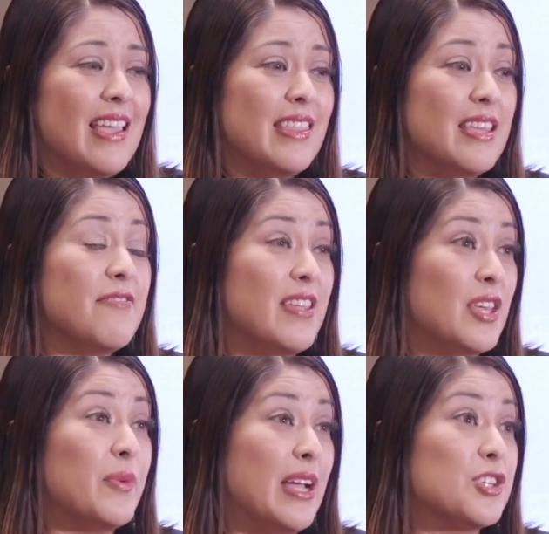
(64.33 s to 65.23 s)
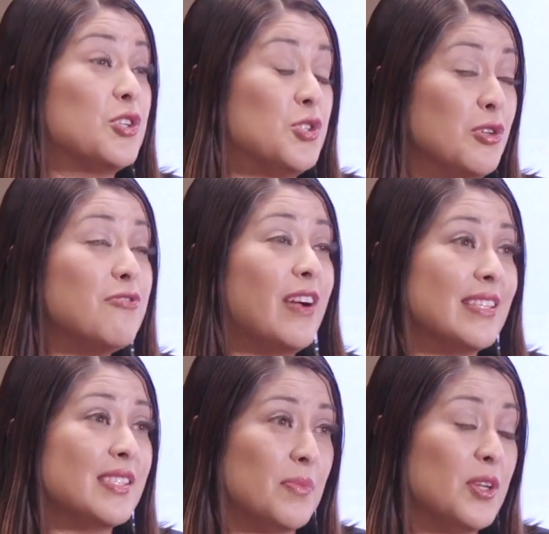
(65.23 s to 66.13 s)
In the event that we actually do
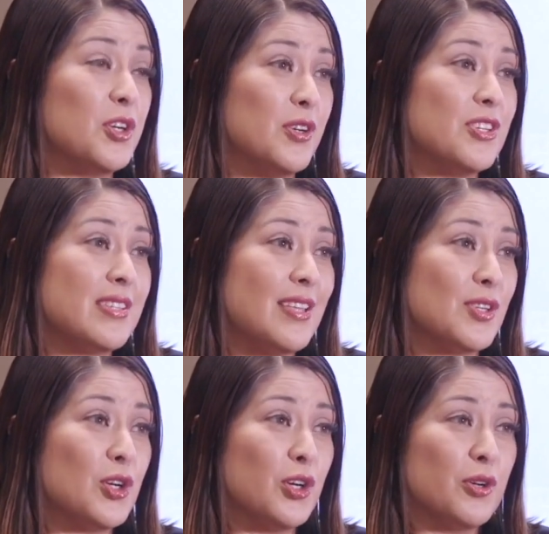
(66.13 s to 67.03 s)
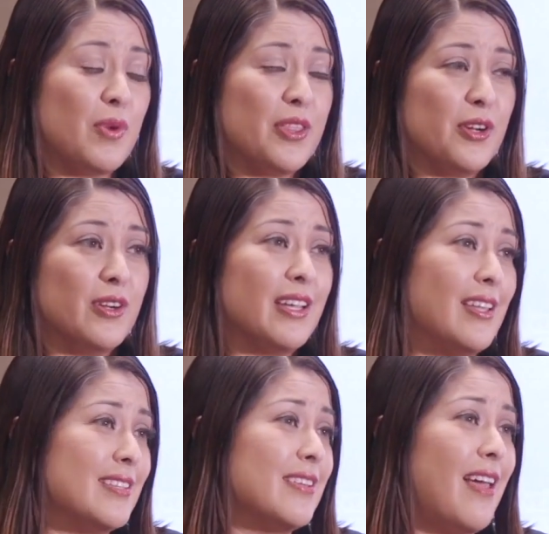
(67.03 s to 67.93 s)
find something egregious has occurred, whether
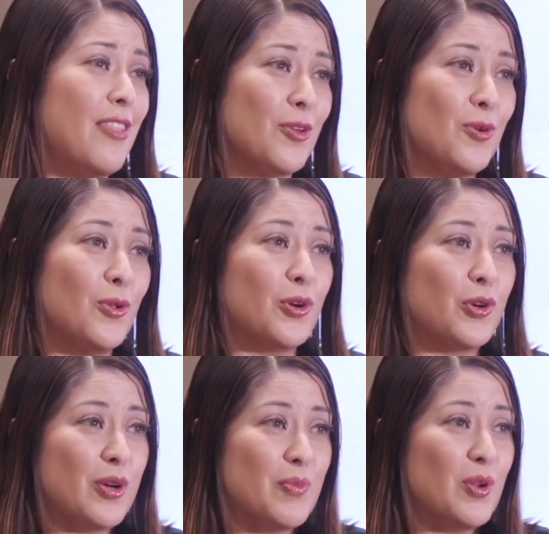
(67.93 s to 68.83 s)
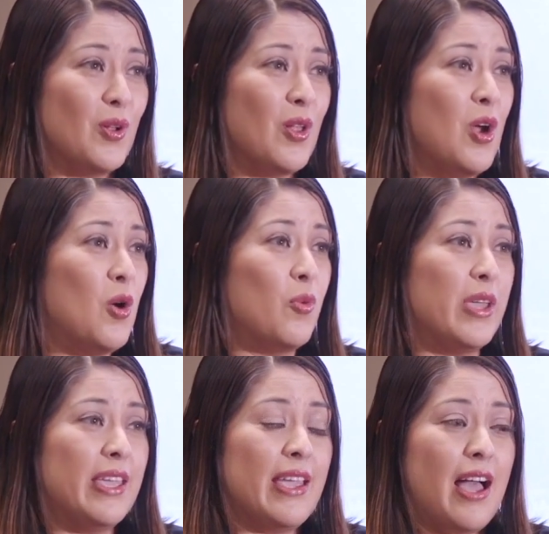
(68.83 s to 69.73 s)
again it's unethical or criminal,
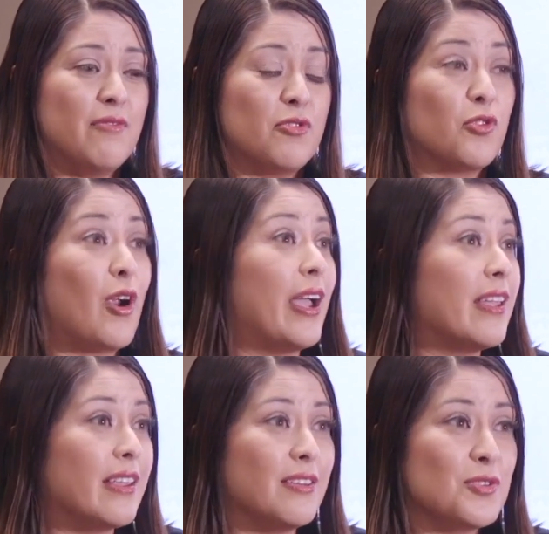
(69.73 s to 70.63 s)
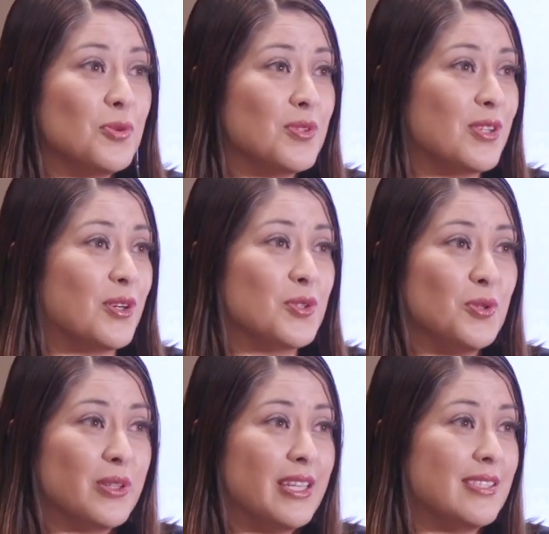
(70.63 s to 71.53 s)
we have a variety of tools in our
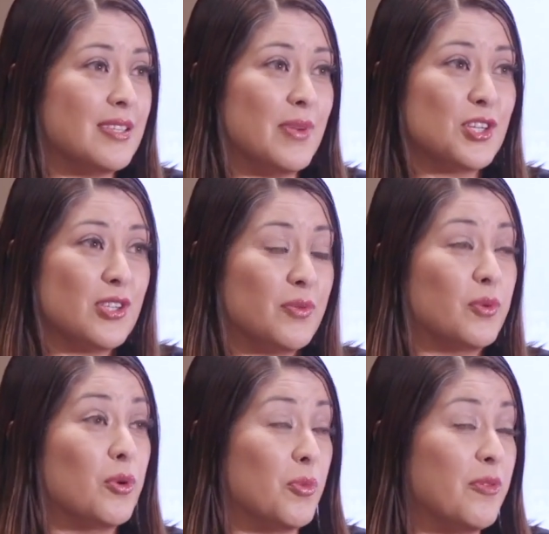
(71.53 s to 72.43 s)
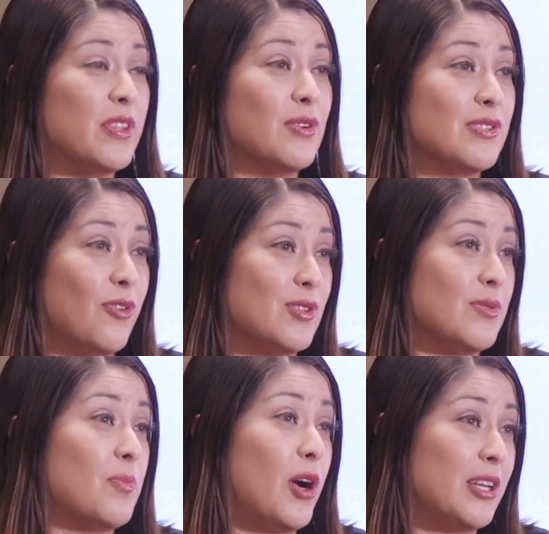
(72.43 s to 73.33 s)
toolkits to make sure that we're removing those folks
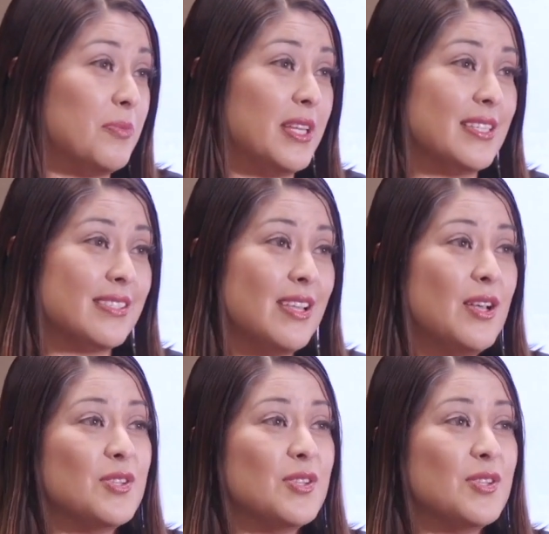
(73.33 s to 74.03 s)
in the marketplace.